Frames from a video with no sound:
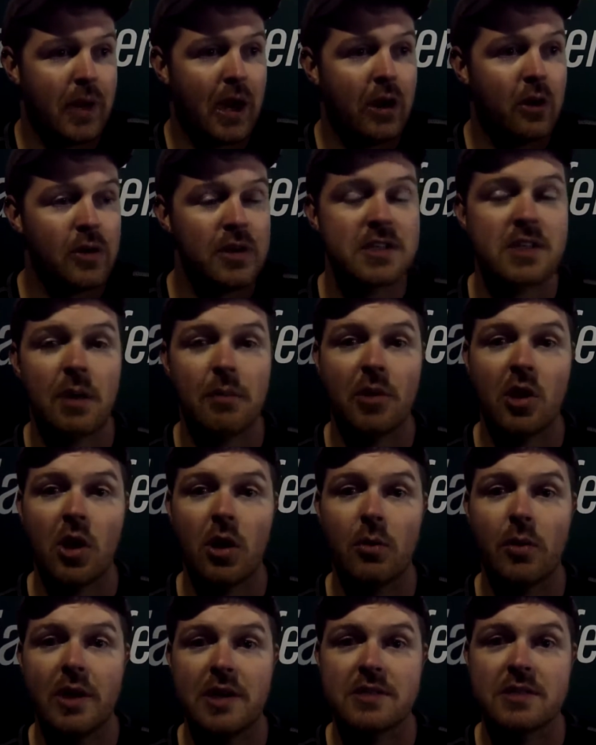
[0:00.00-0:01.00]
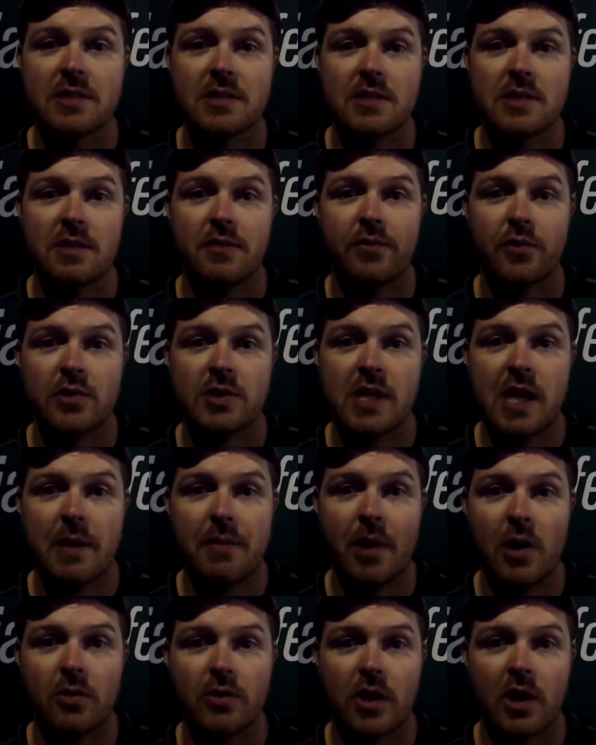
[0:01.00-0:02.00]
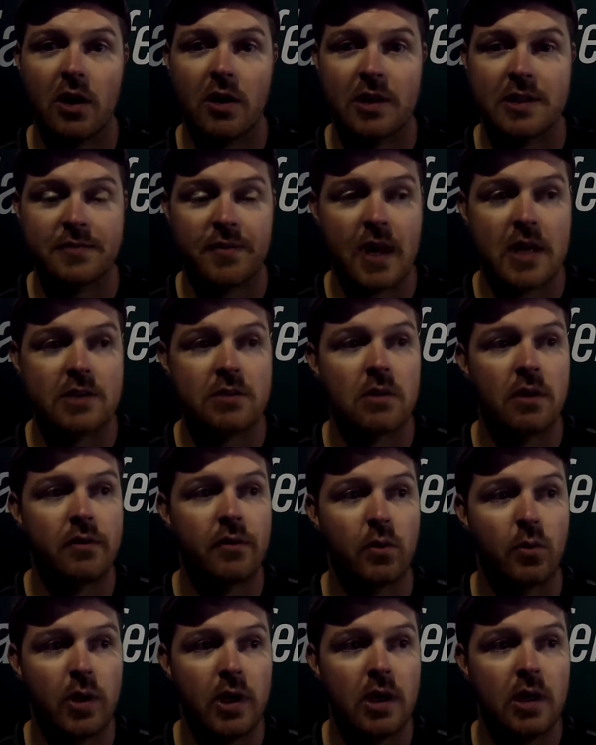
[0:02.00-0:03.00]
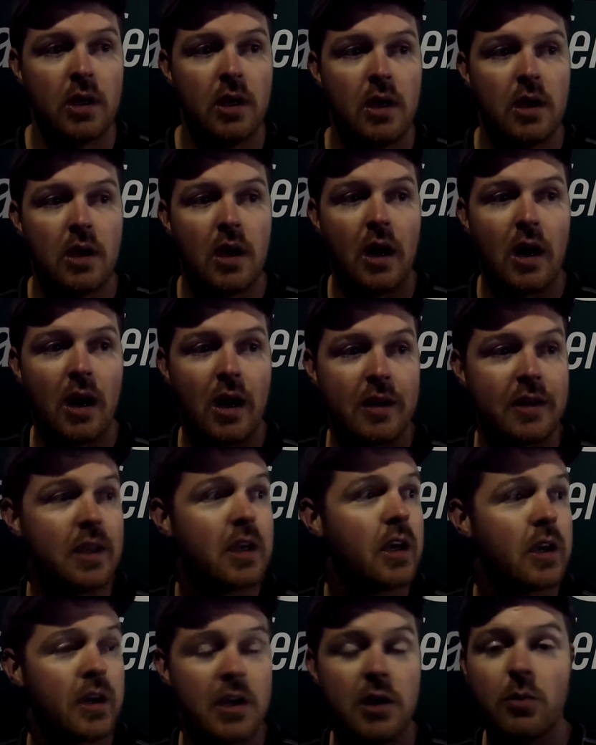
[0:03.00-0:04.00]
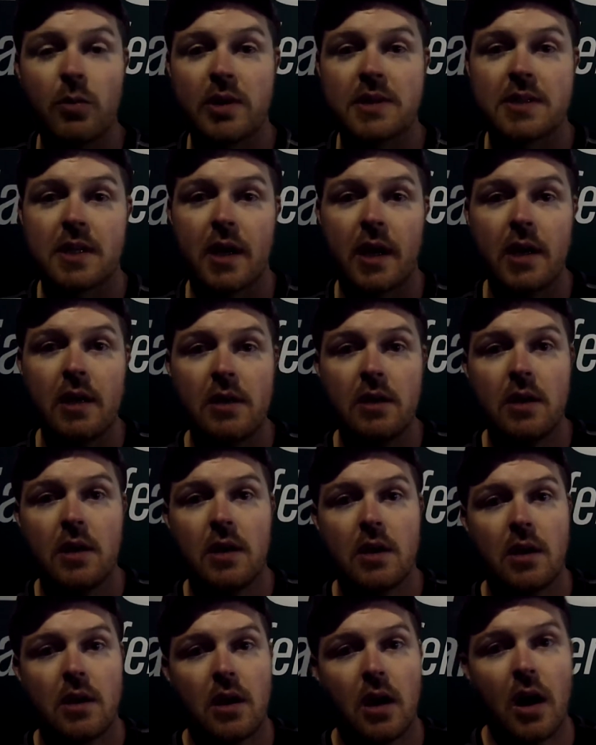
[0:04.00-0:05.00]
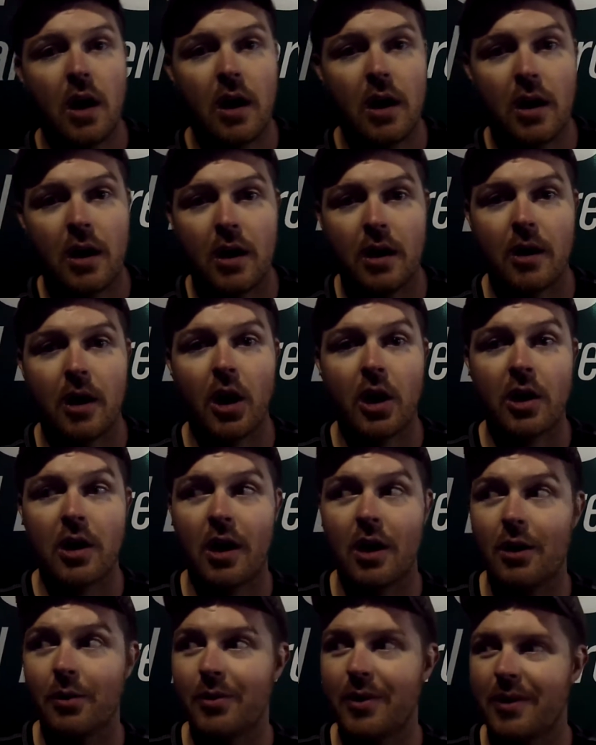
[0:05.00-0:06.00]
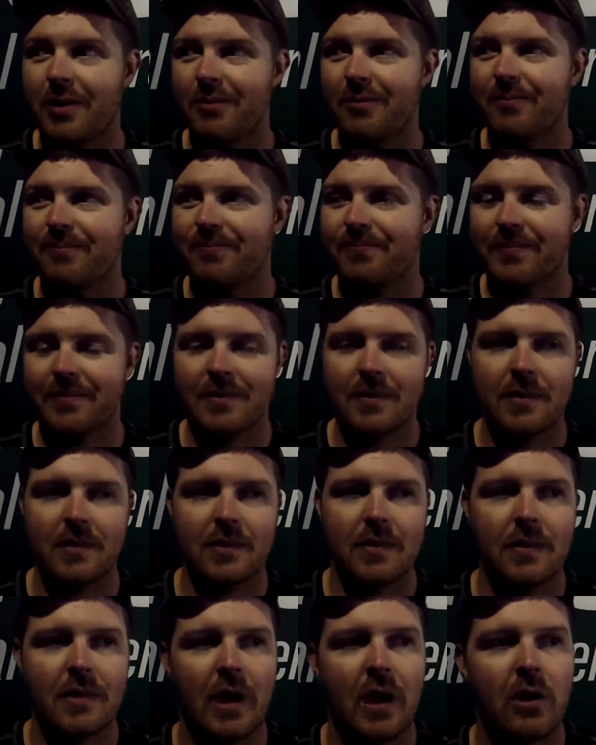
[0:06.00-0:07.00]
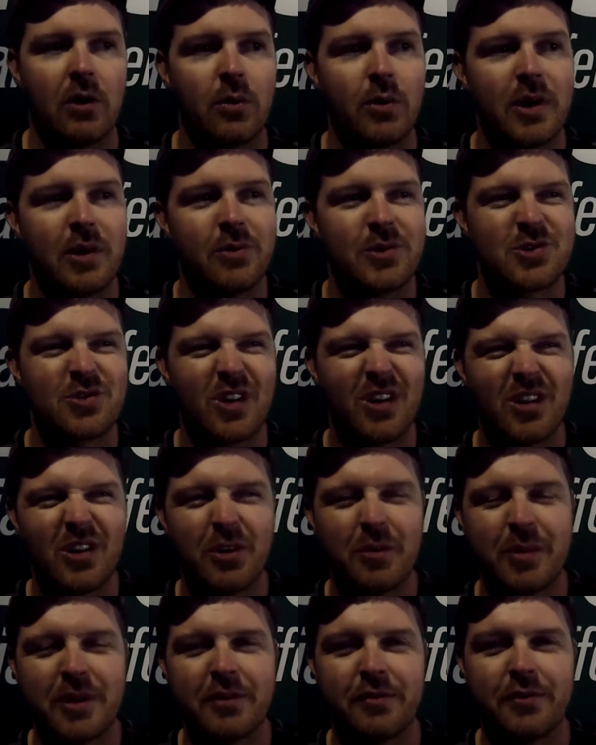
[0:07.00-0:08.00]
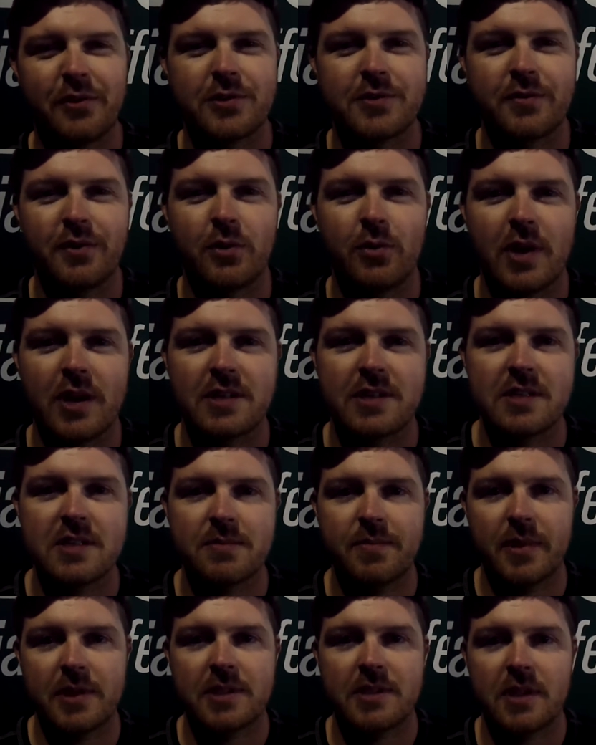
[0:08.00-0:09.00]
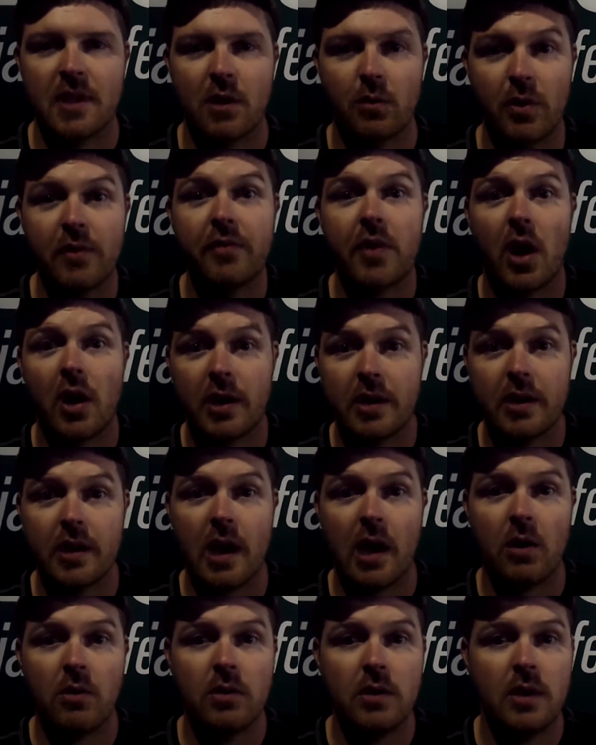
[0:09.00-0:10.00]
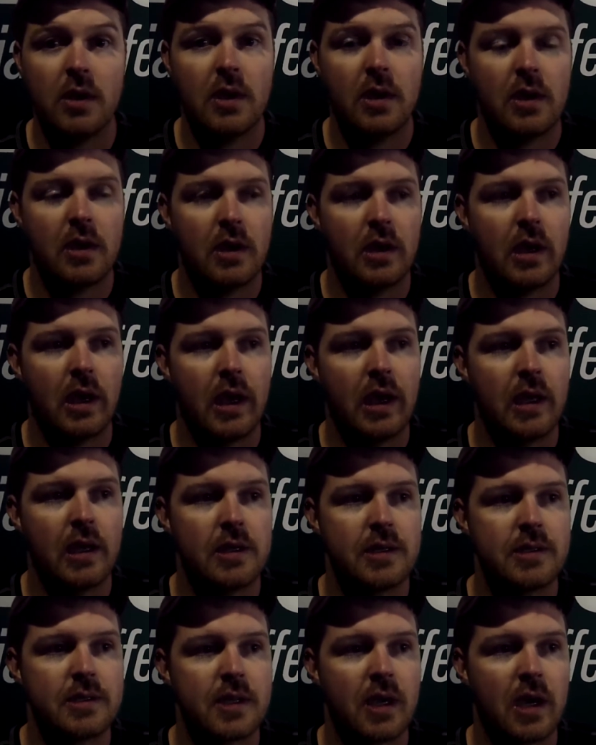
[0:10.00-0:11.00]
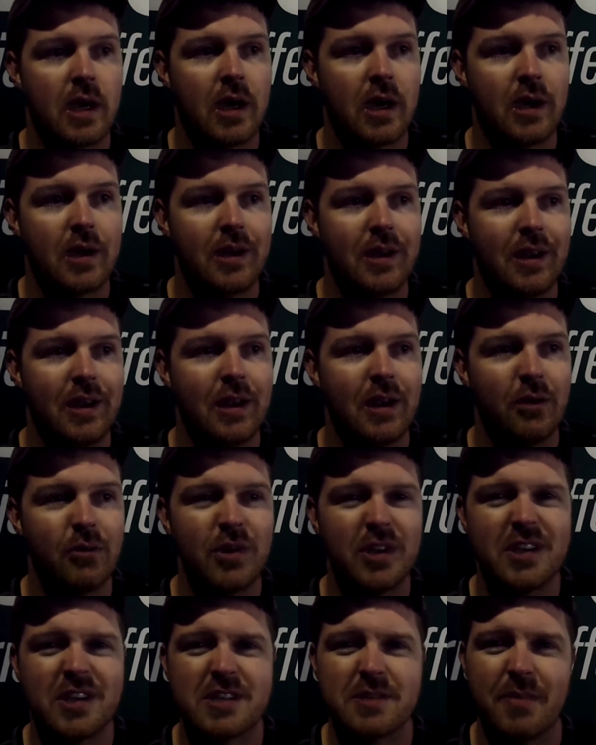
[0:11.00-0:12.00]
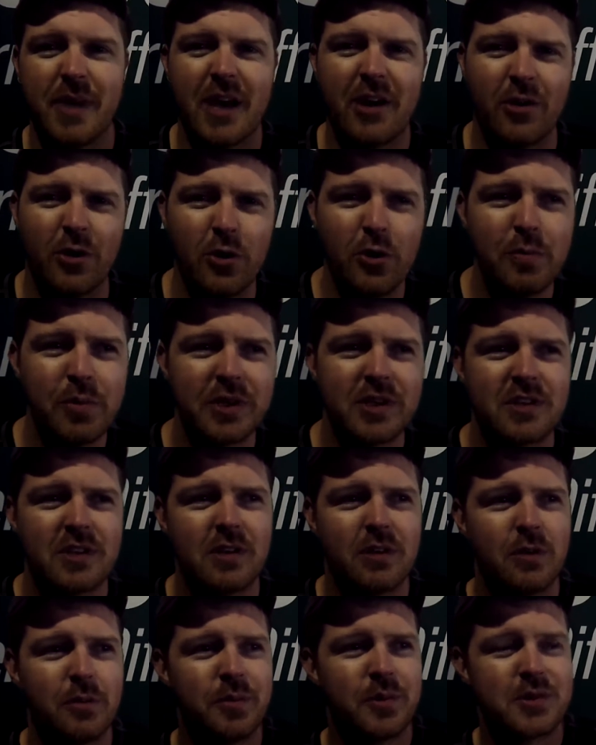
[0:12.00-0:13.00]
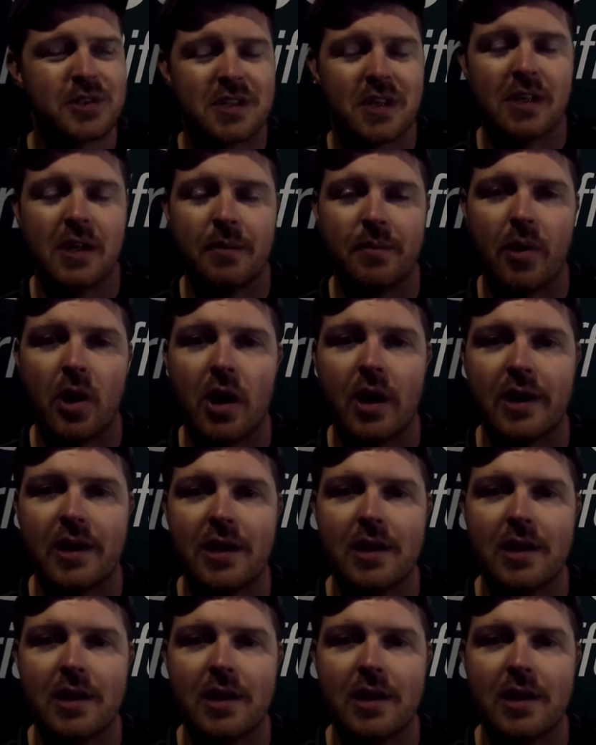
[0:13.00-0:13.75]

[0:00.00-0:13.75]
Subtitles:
I don't know, he's come a long way since he first came out. The car gets faster every week. He got a heat win tonight. Our car, we struggled a little bit the first few races, but we've got it now. And it really doesn't matter who puts the clip on.